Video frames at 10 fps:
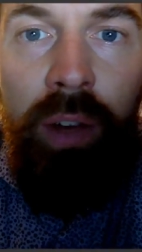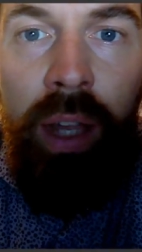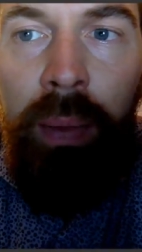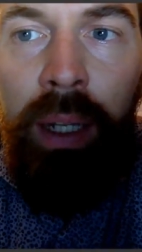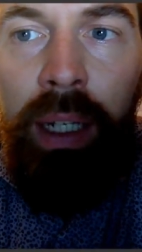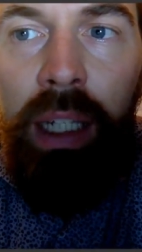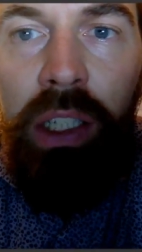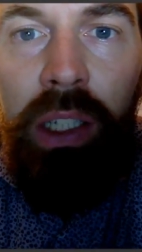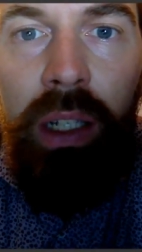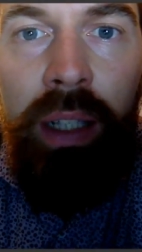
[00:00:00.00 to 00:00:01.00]
flame. And
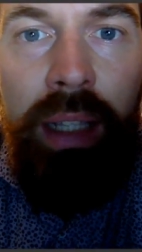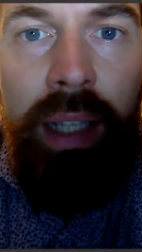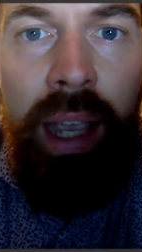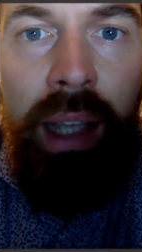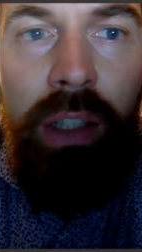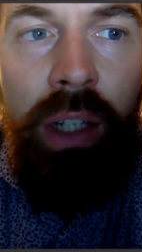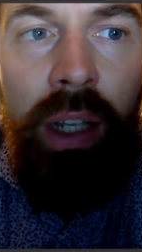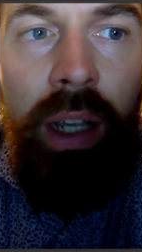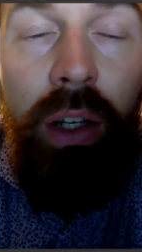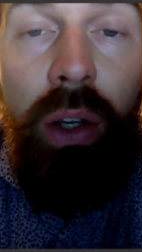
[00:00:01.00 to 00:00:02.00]
that's
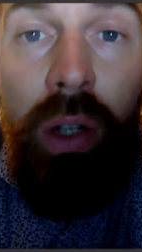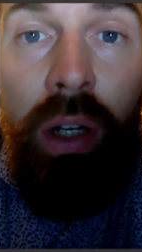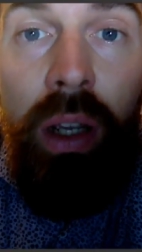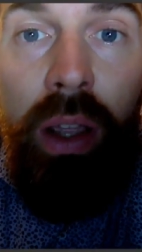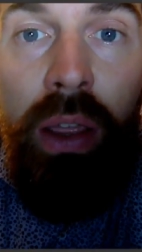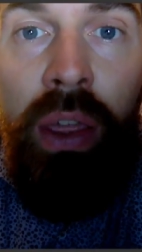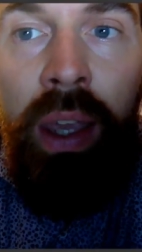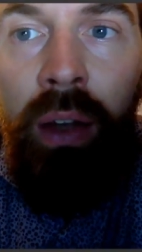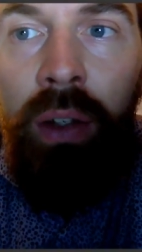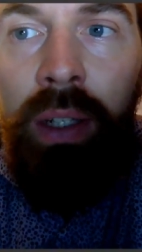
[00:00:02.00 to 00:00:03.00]
actually a good
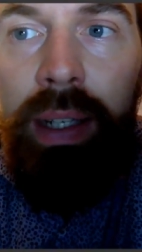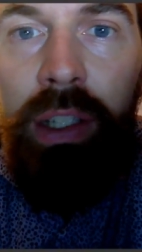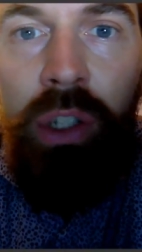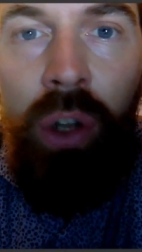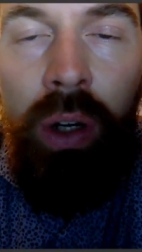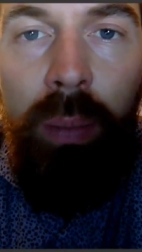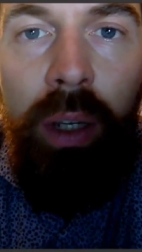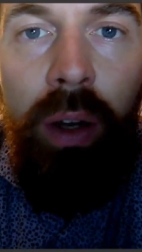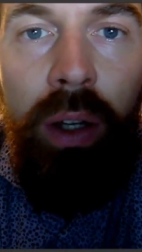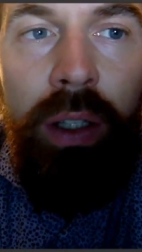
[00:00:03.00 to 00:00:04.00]
thing on this journey,
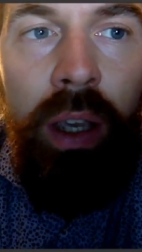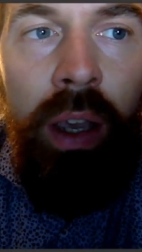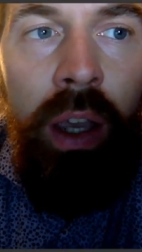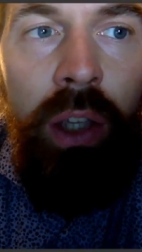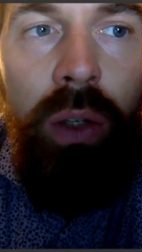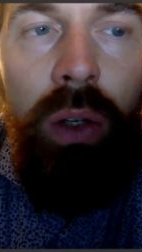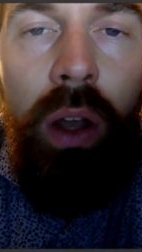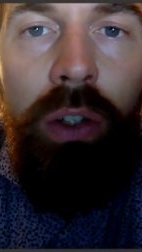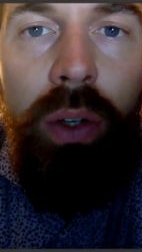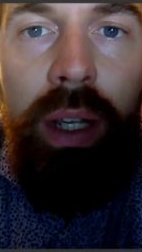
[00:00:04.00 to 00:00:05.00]
because you
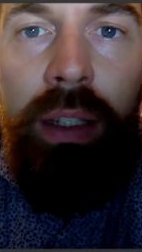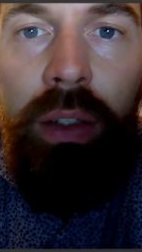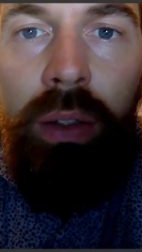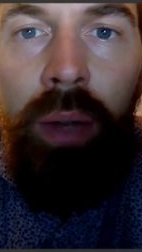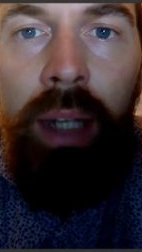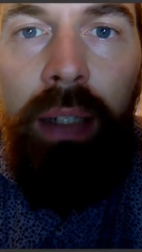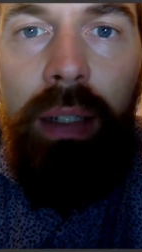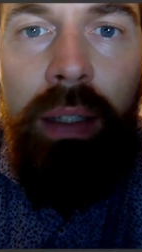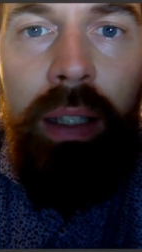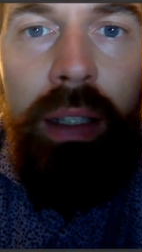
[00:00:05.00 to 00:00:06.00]
learn to integrate
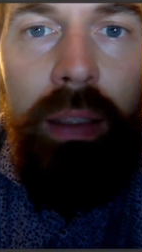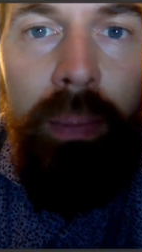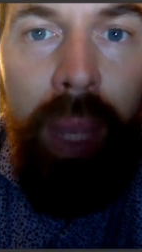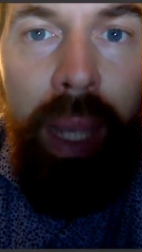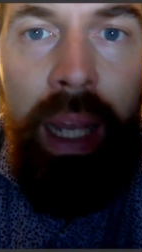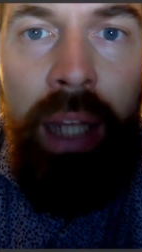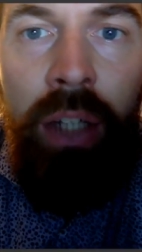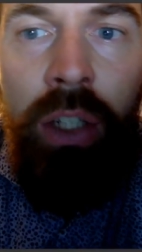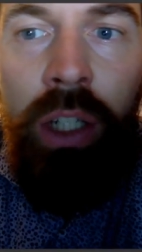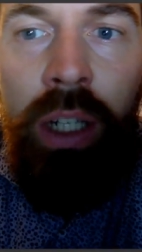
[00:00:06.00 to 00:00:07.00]
this male
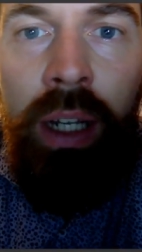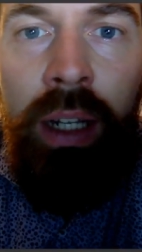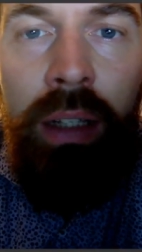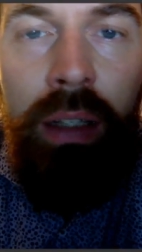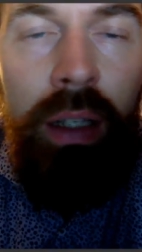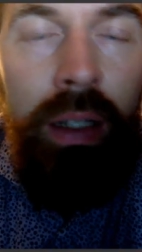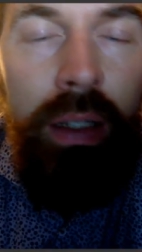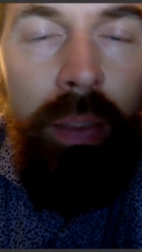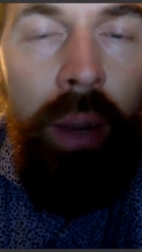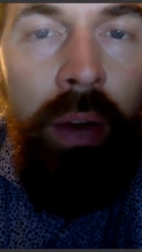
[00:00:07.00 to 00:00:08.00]
energy, and
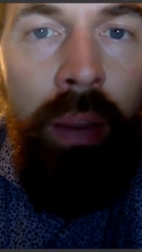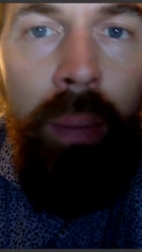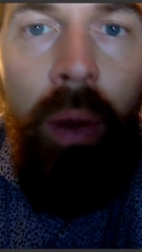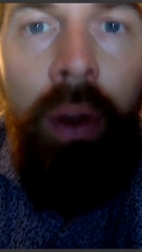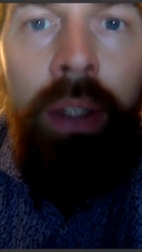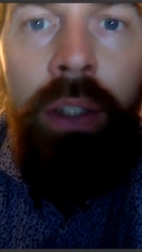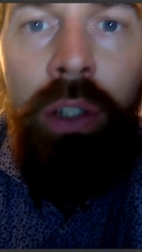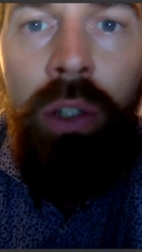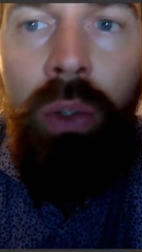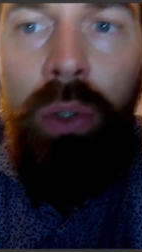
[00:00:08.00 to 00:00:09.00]
it's very important
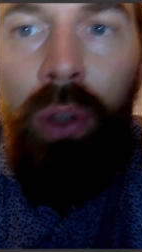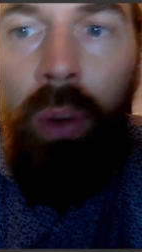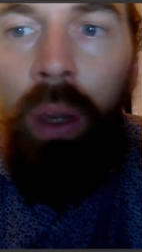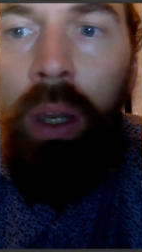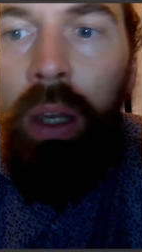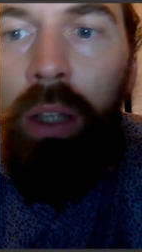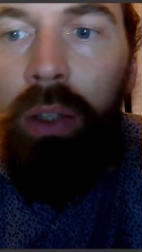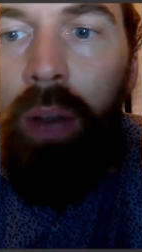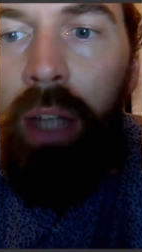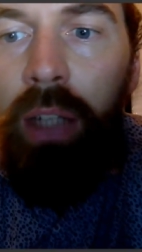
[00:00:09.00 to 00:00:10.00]
to do so.
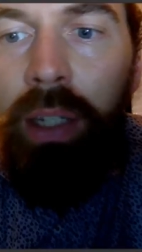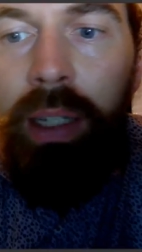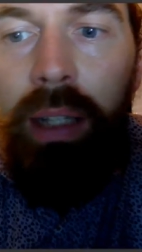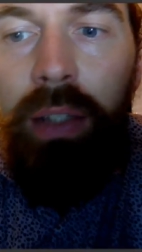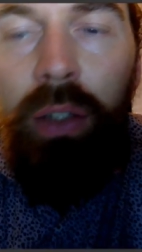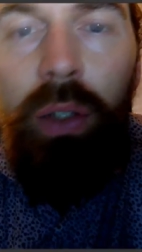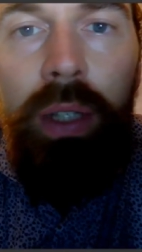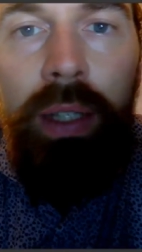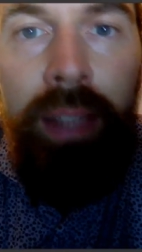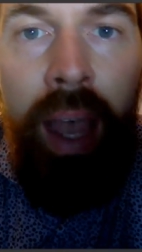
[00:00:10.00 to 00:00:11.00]
So actually that's a
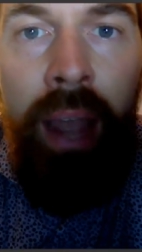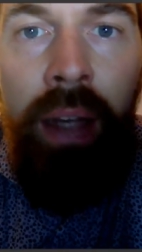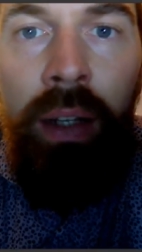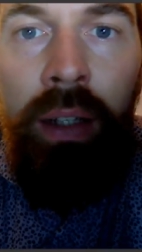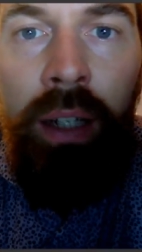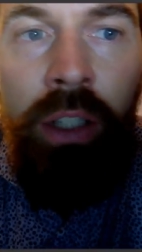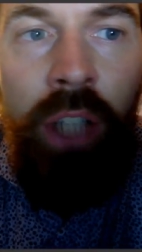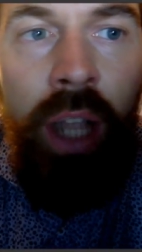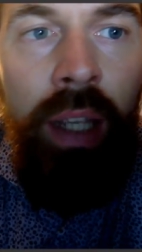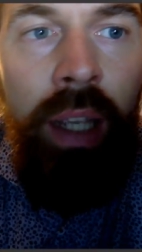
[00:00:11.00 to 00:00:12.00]
good sign,
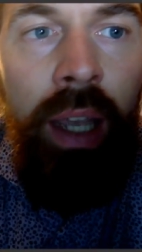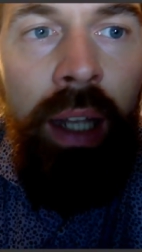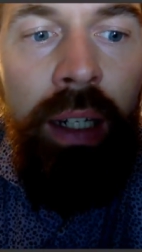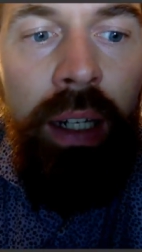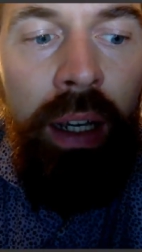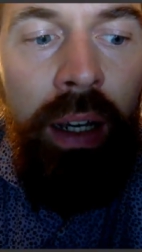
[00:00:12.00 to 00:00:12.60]
Ranjani, and